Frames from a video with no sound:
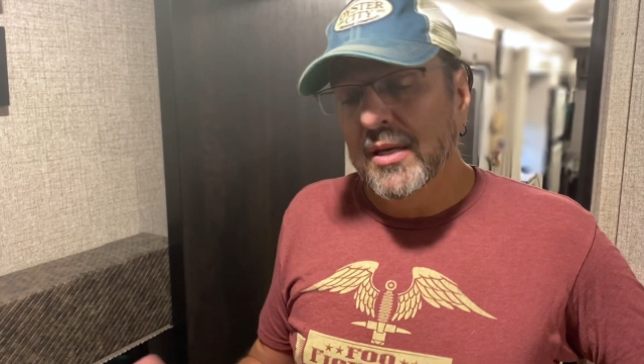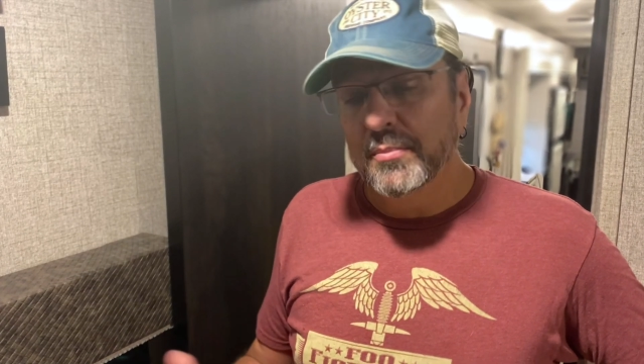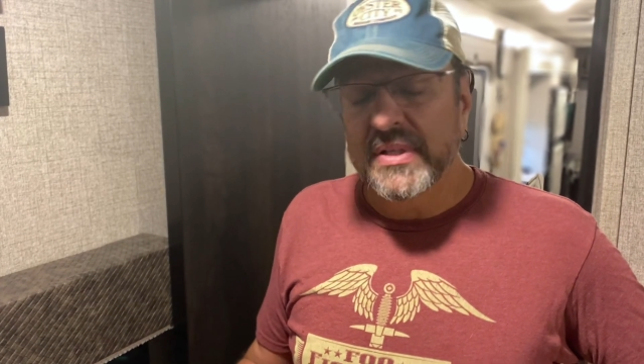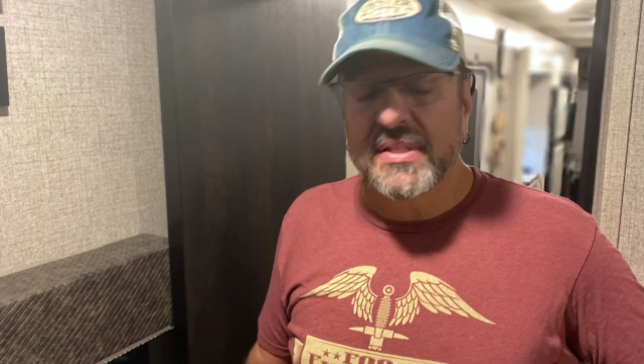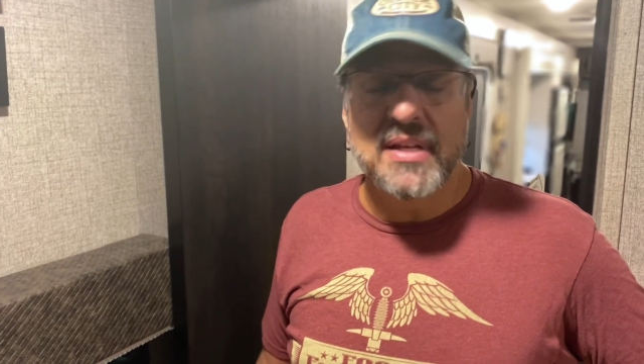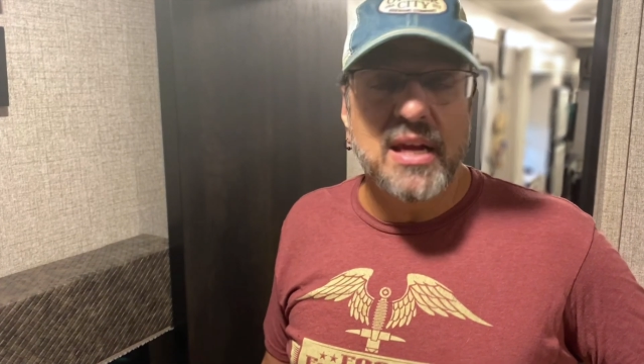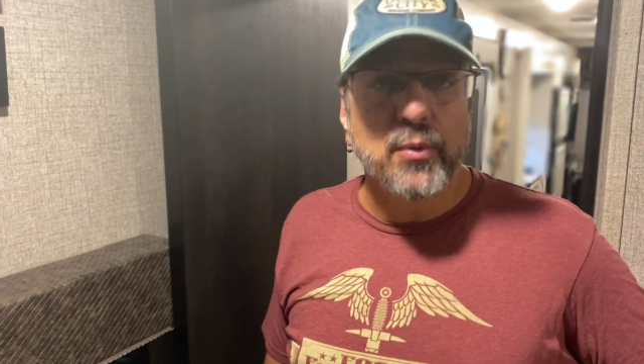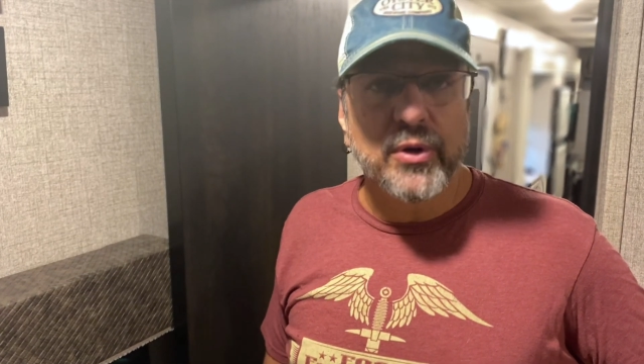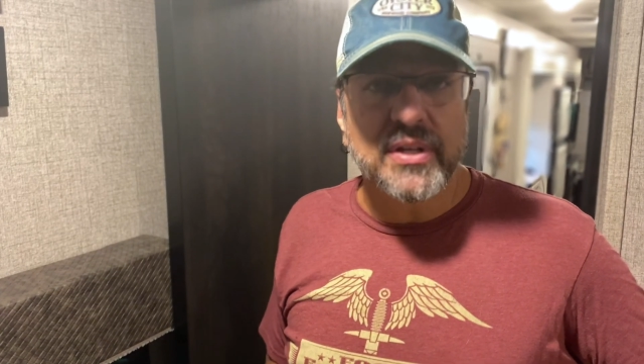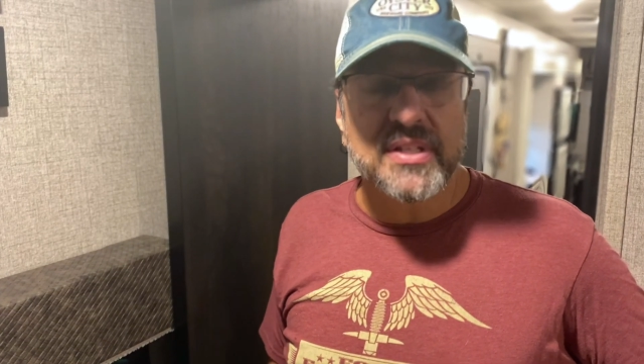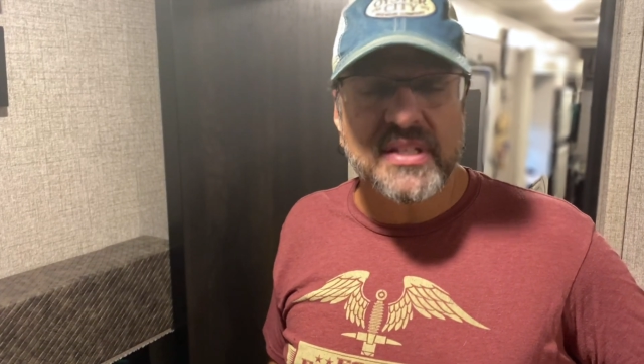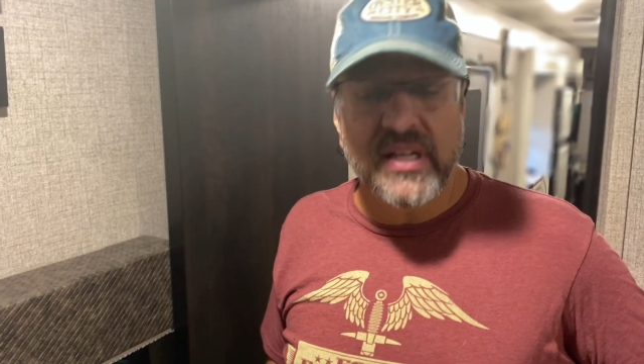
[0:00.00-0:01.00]
But today we're
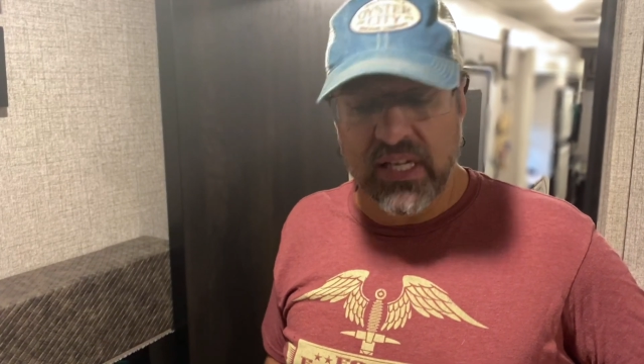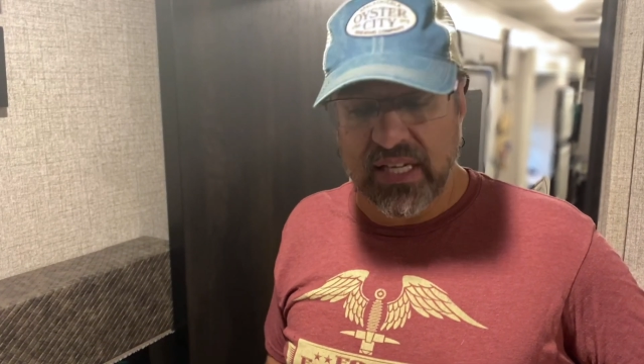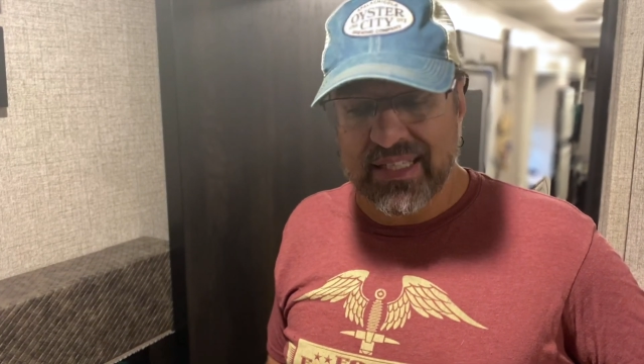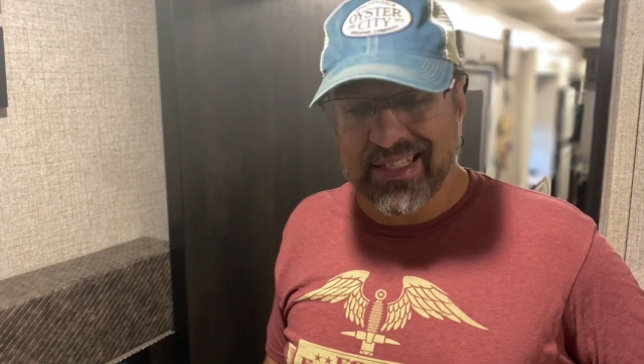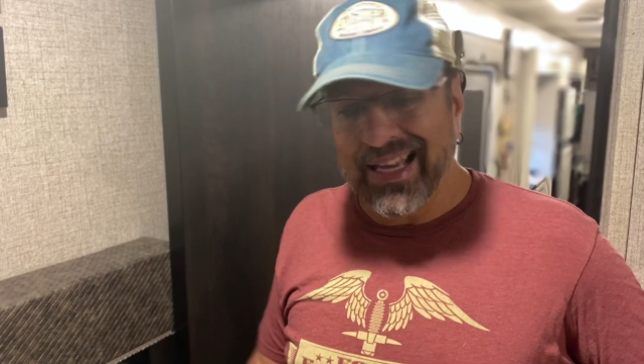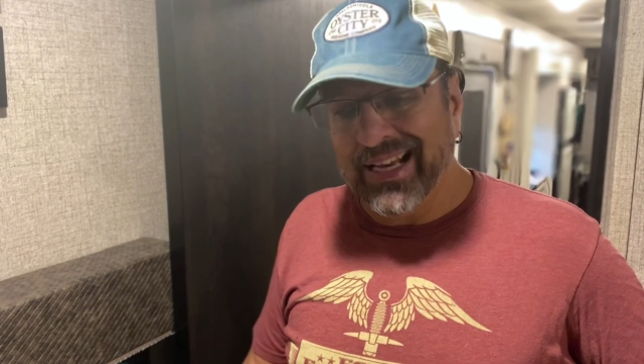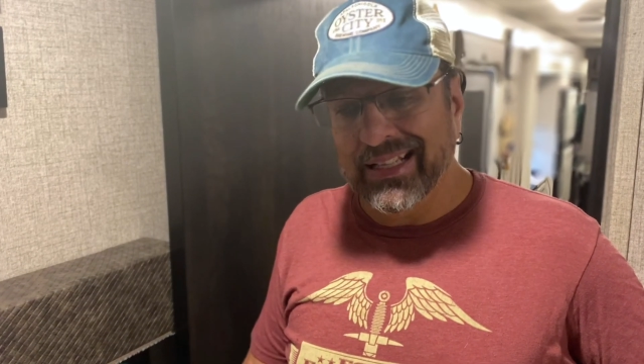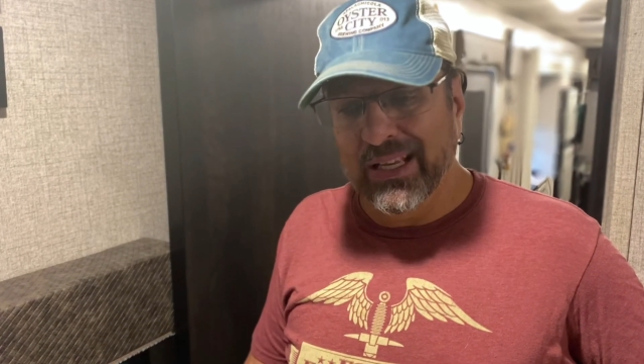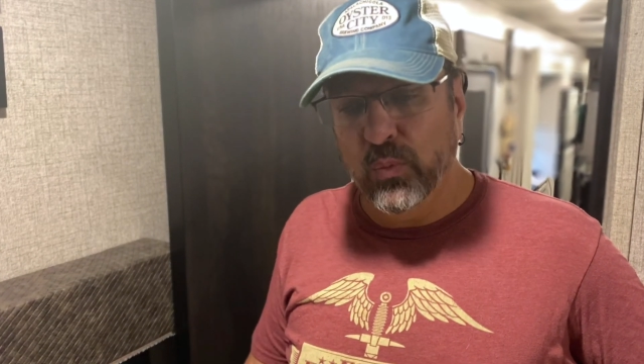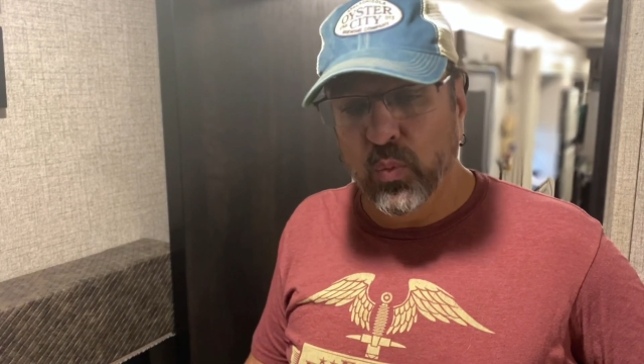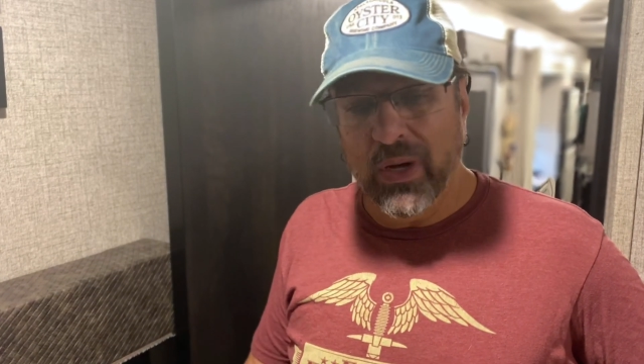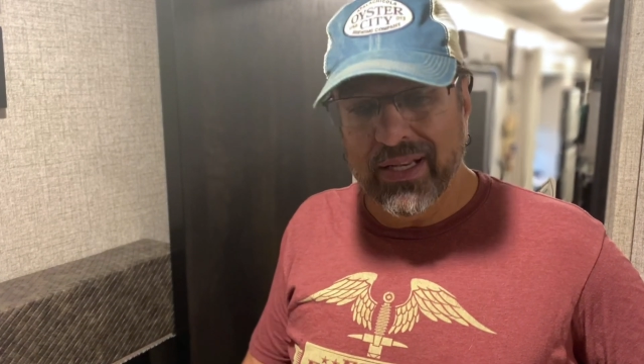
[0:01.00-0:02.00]
going to see exactly
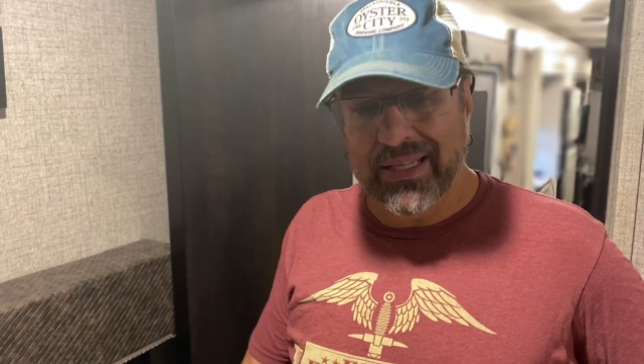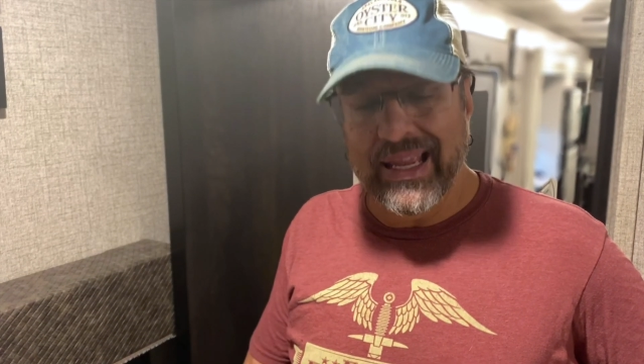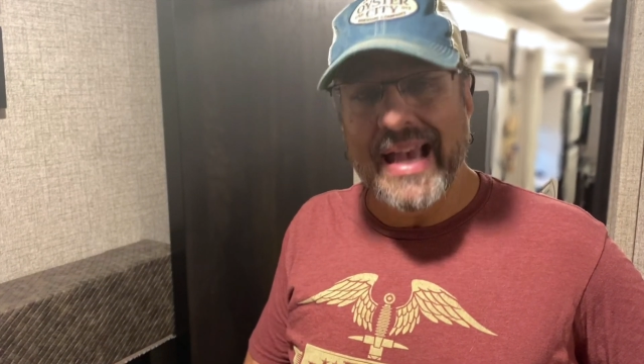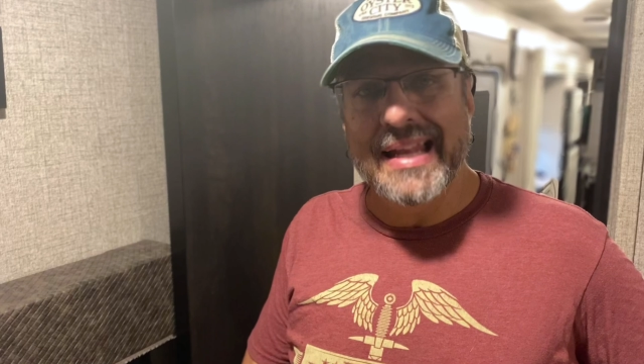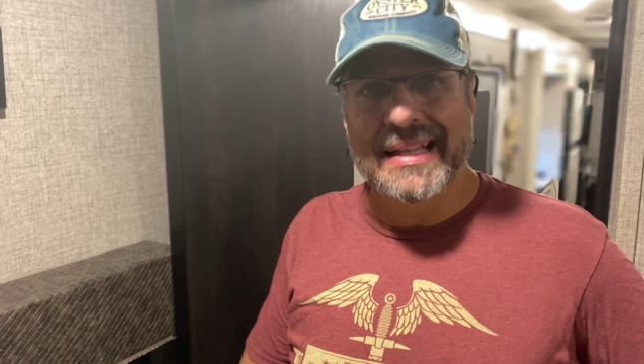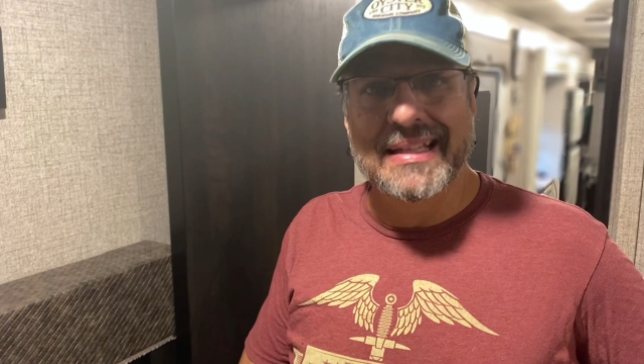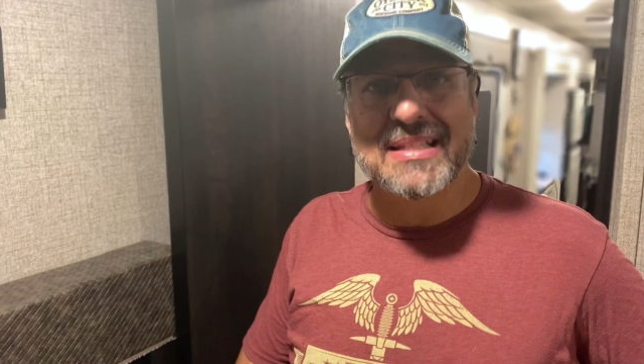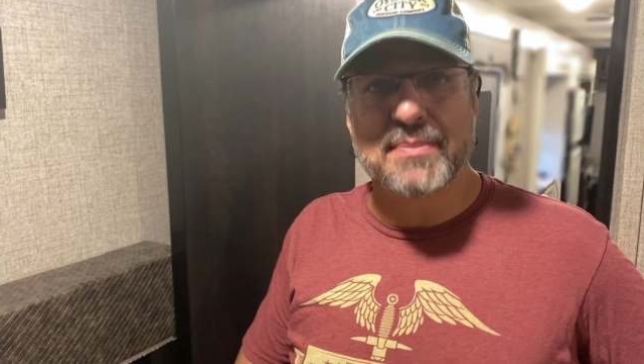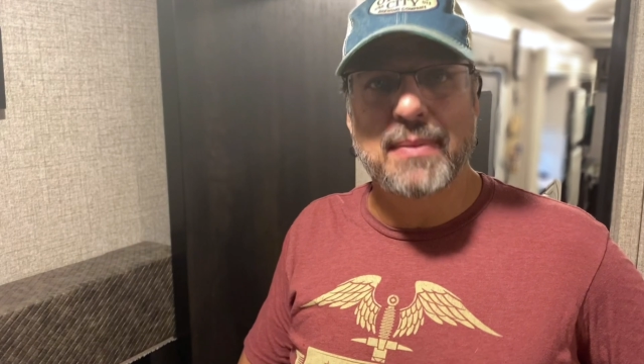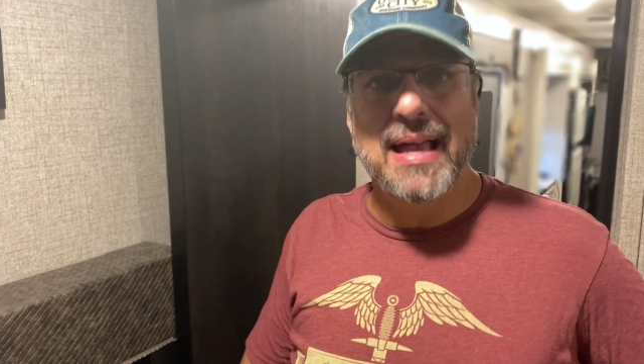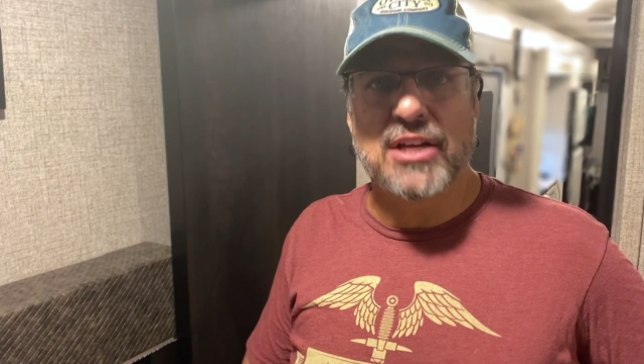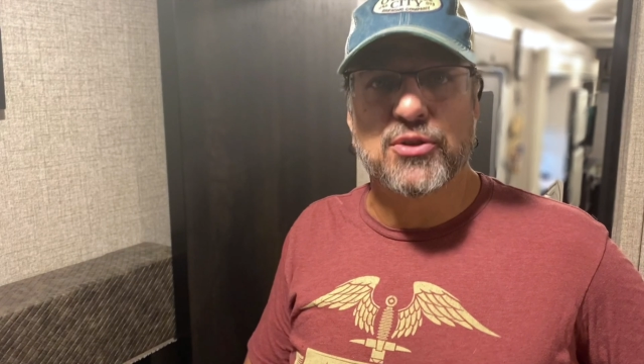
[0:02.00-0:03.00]
what adding this
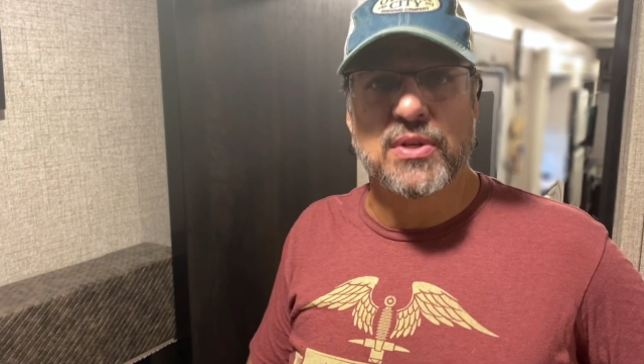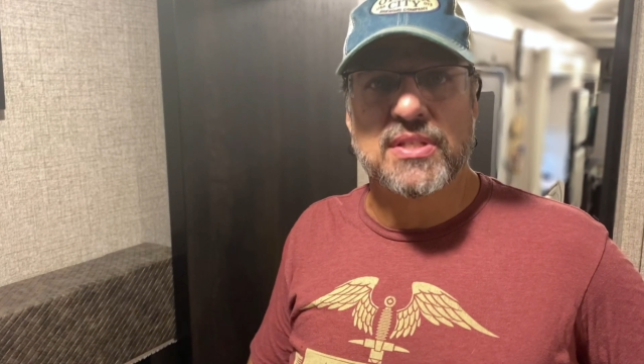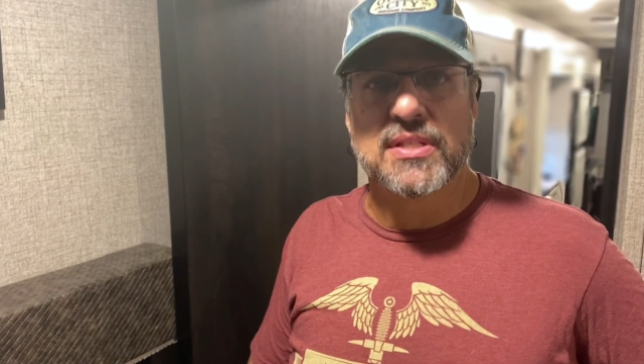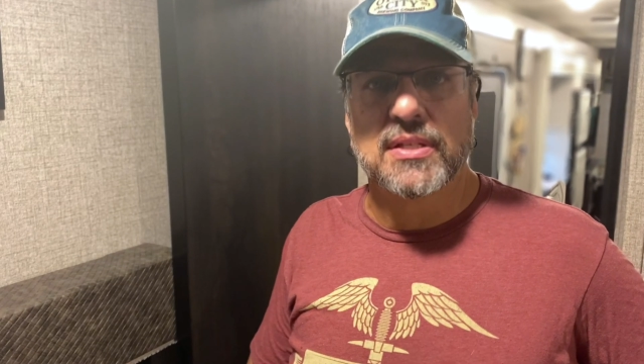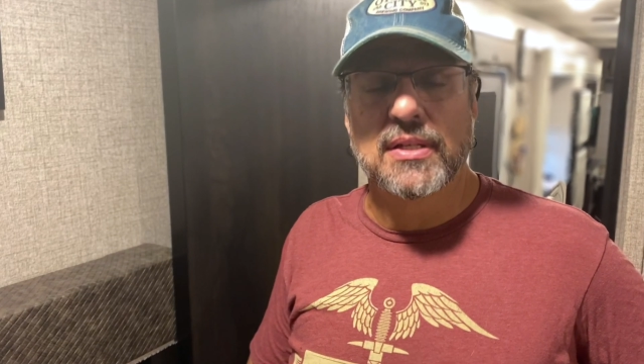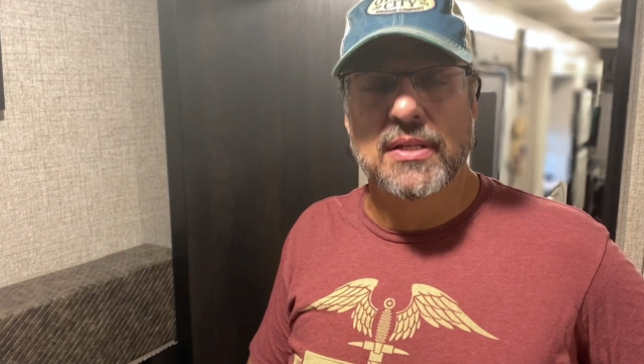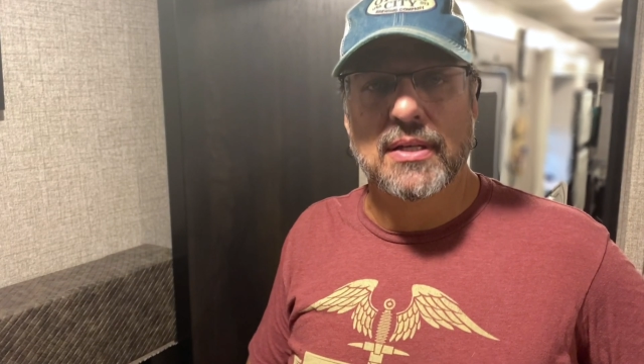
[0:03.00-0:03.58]
mattress